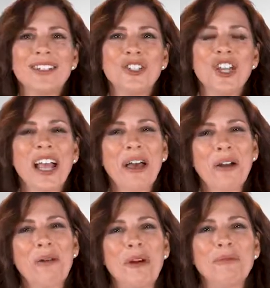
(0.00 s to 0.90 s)
Check out
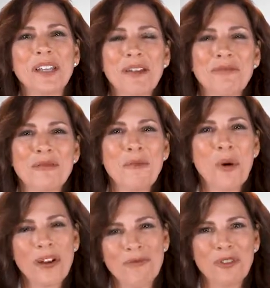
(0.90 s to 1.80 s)
our website for
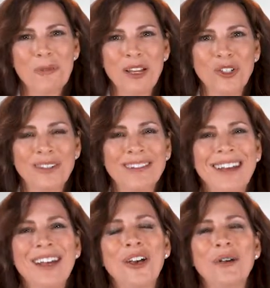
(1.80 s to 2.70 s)
more information.
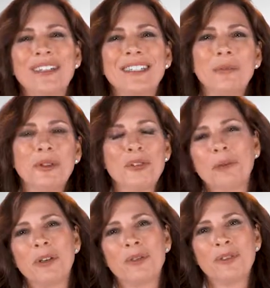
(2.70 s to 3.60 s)
Go to
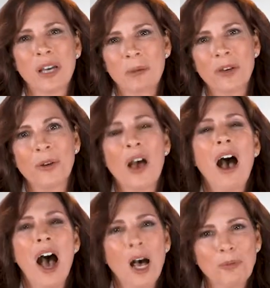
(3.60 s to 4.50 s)

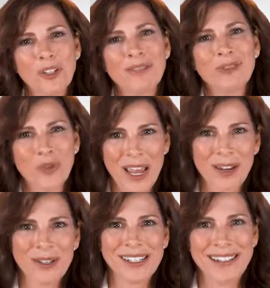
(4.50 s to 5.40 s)

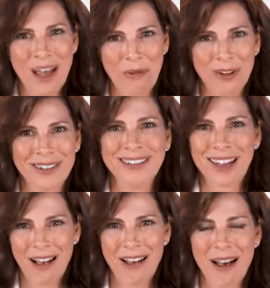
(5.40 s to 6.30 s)

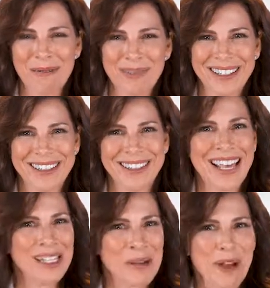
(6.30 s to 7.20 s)
www.optiontradersnetwork.com.
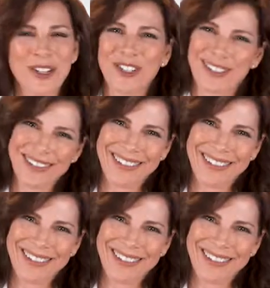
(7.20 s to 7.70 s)
Thanks so much.